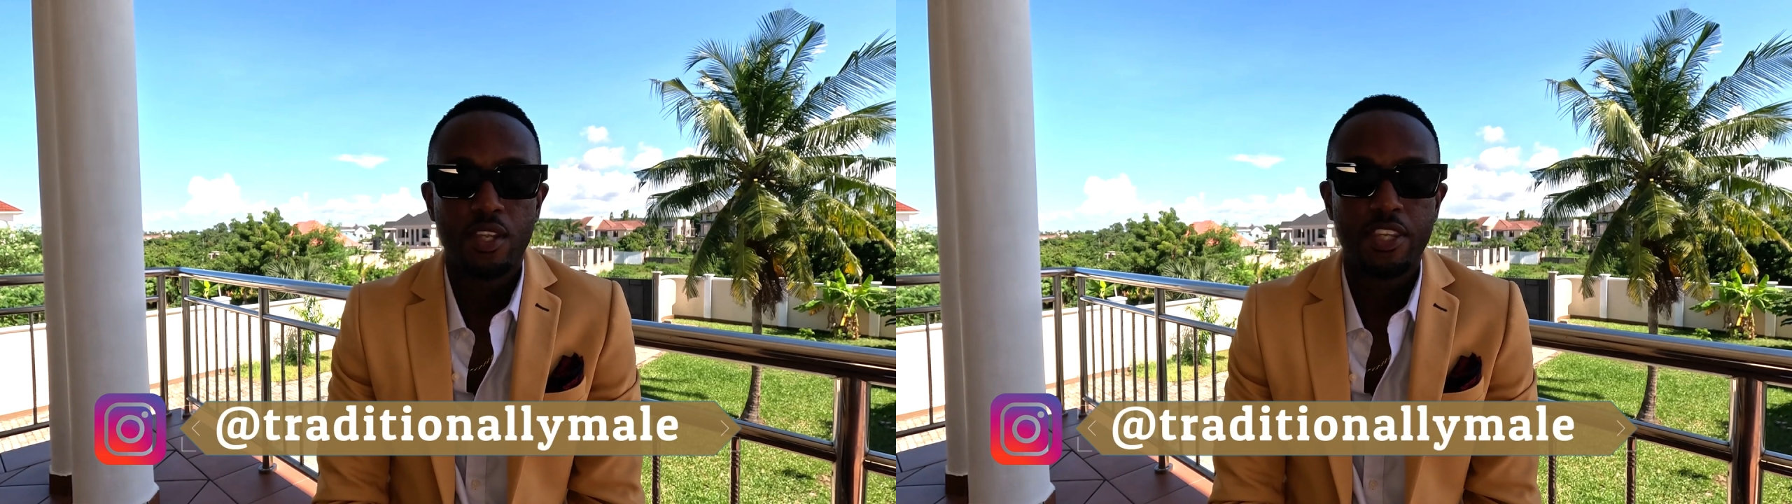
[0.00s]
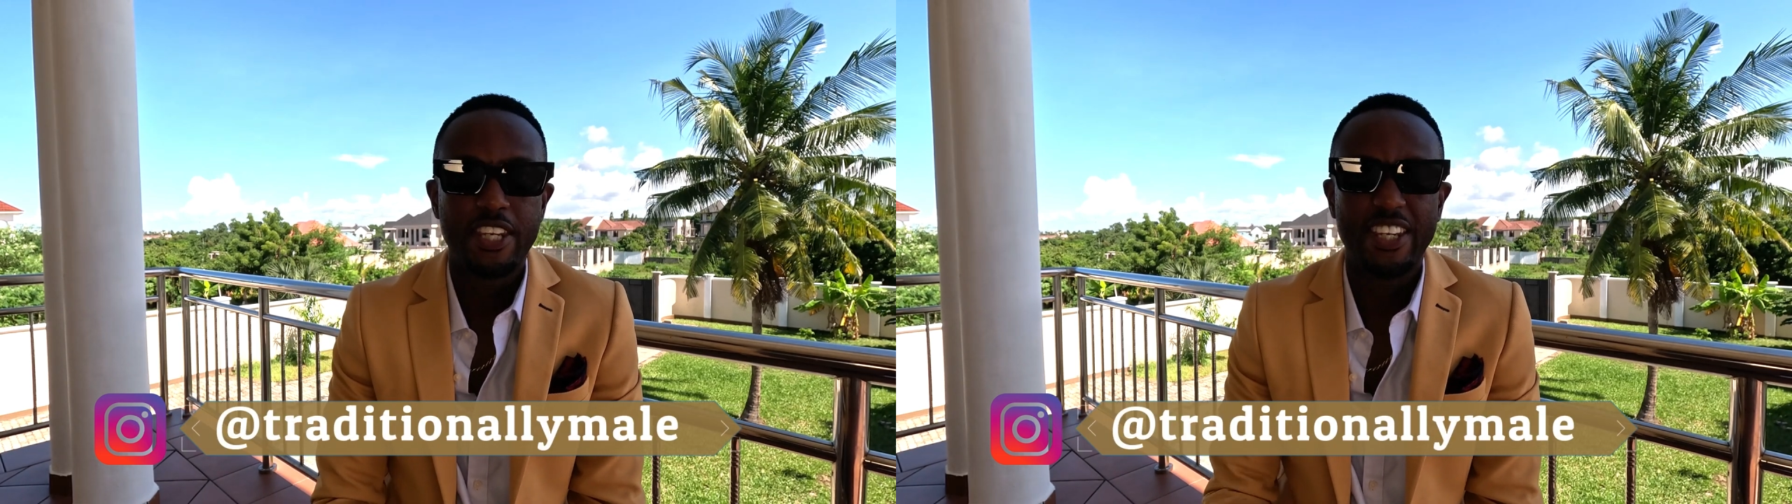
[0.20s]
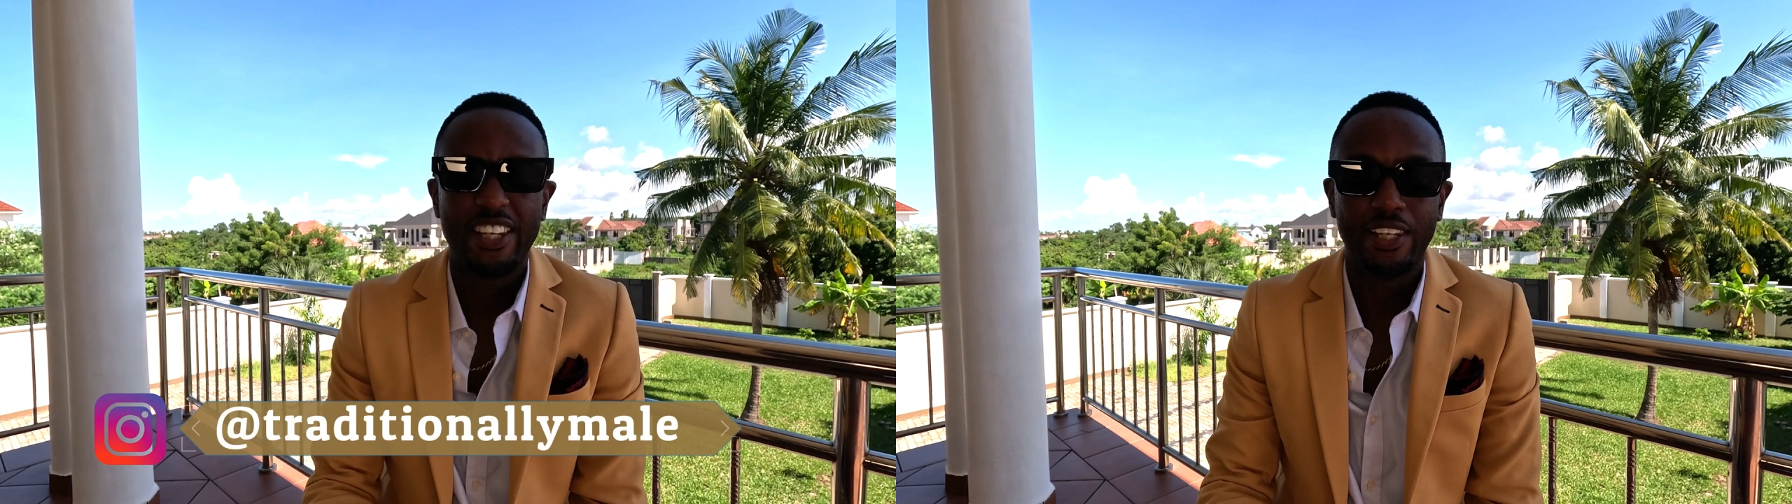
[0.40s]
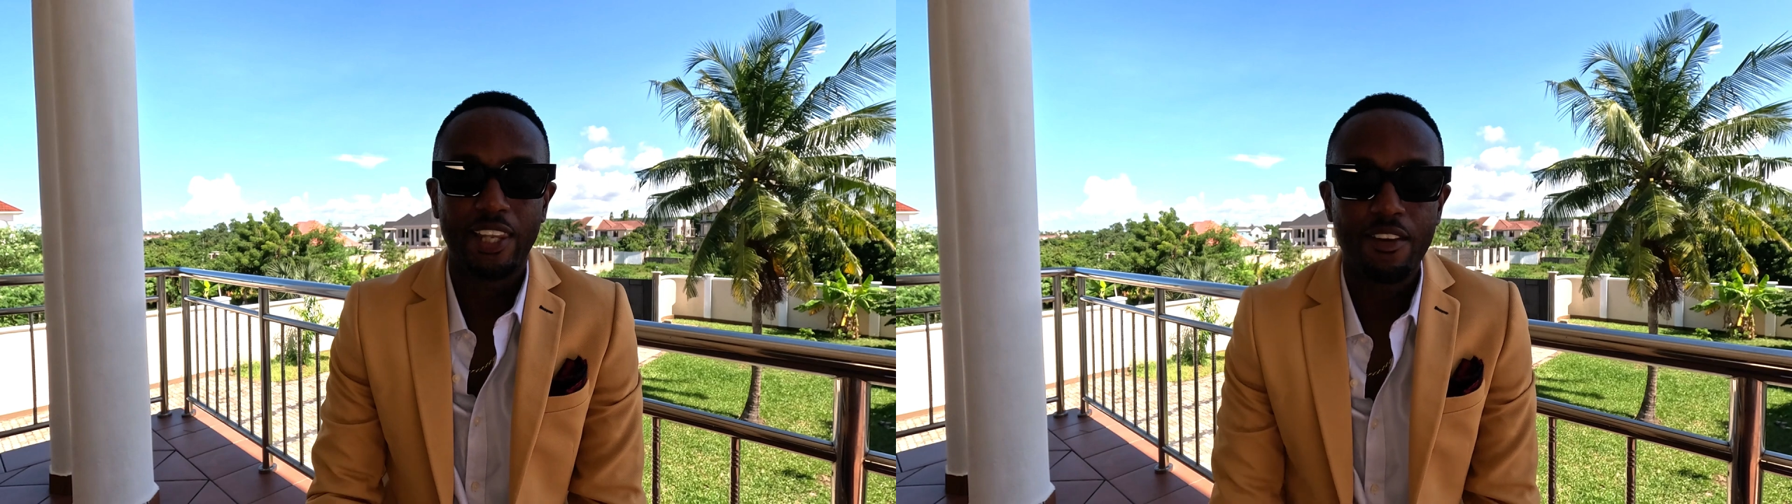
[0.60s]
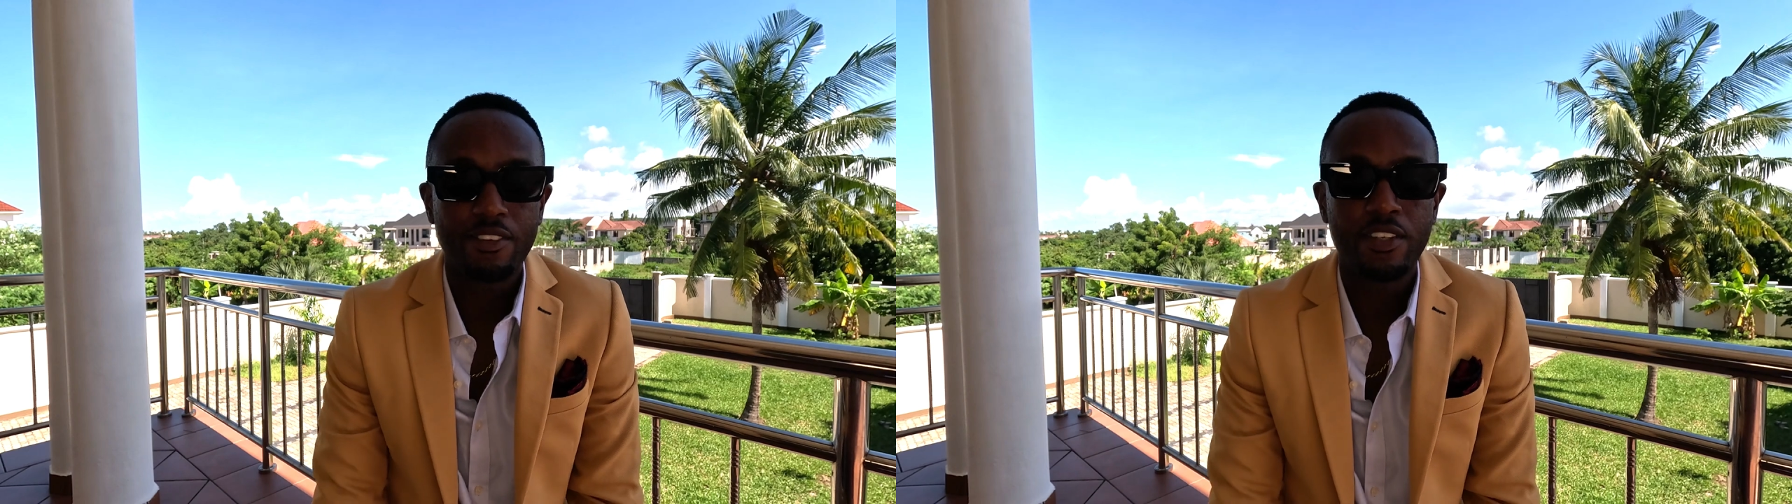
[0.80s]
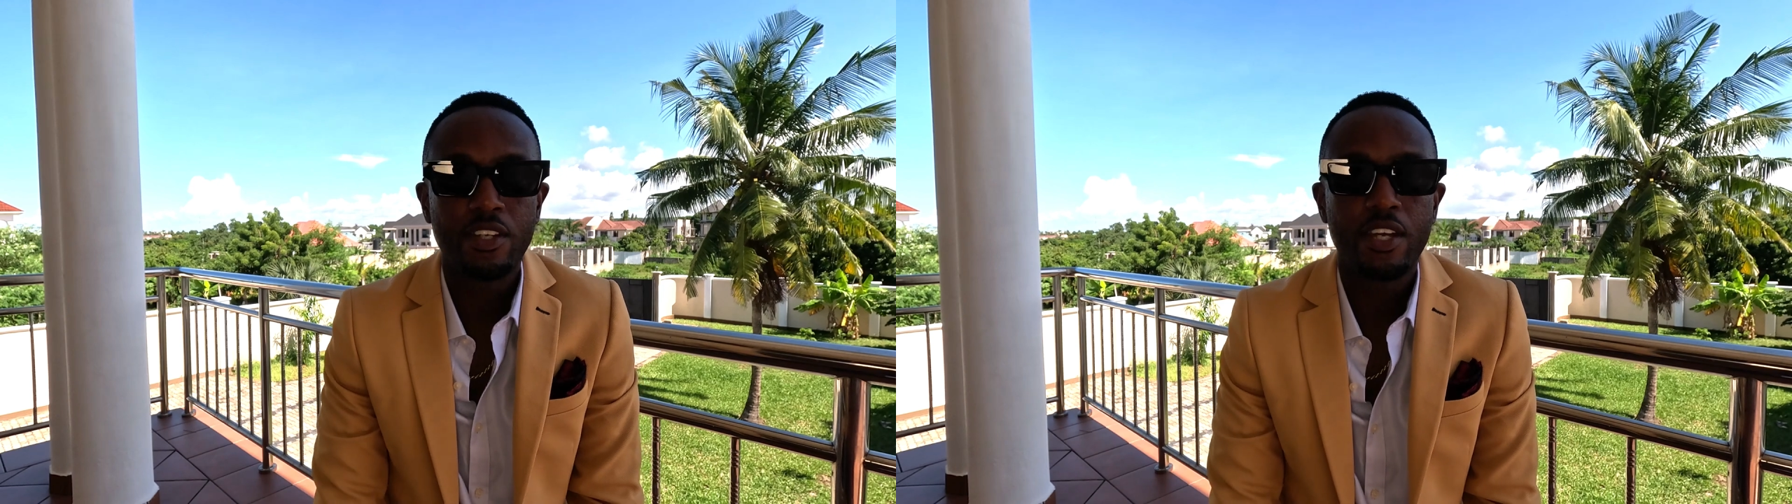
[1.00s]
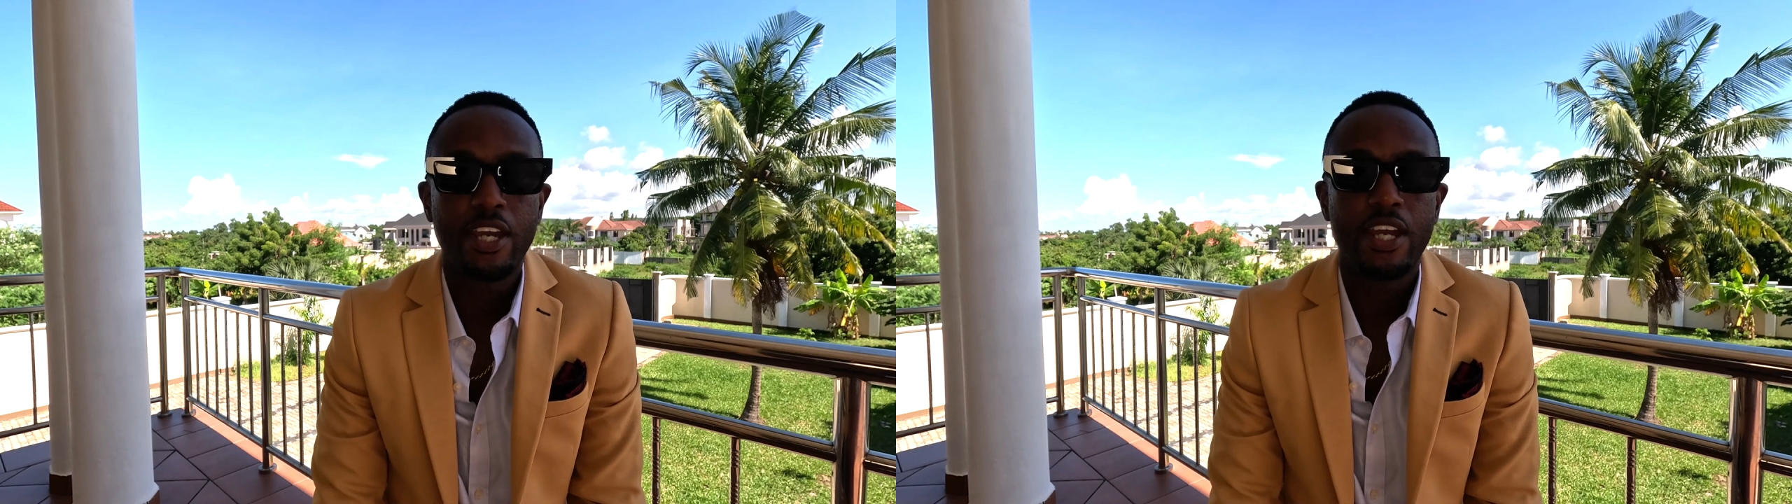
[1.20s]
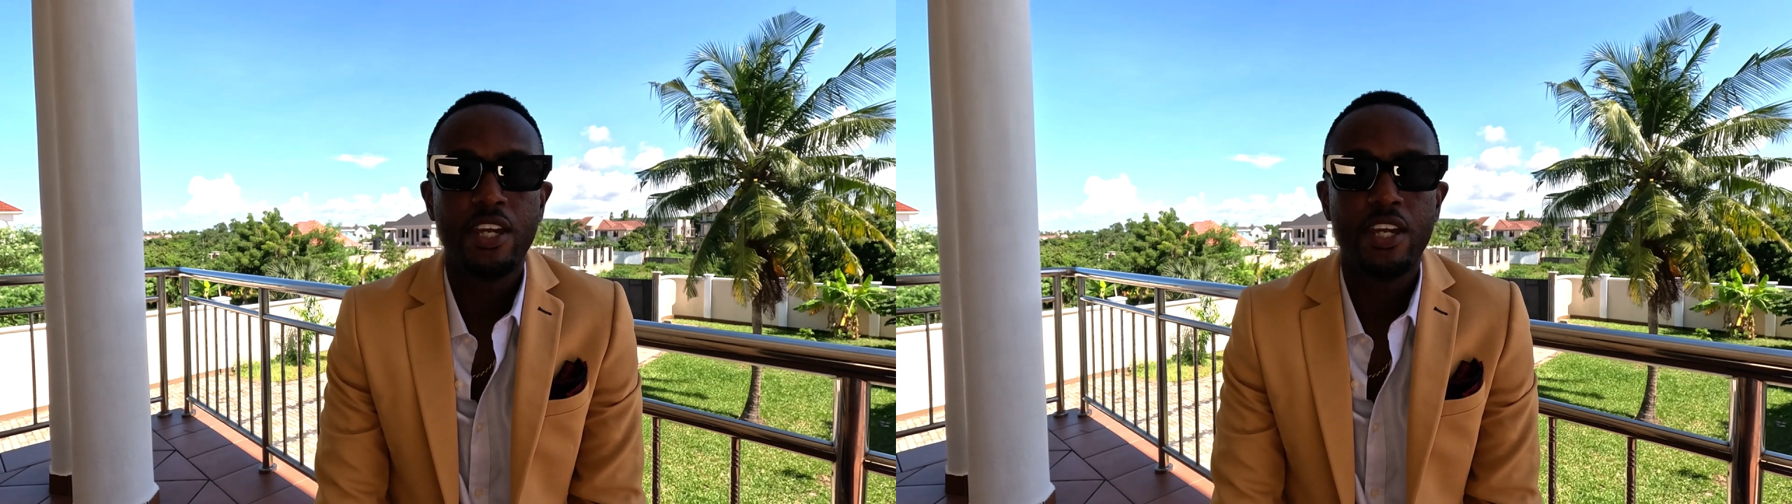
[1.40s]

the 11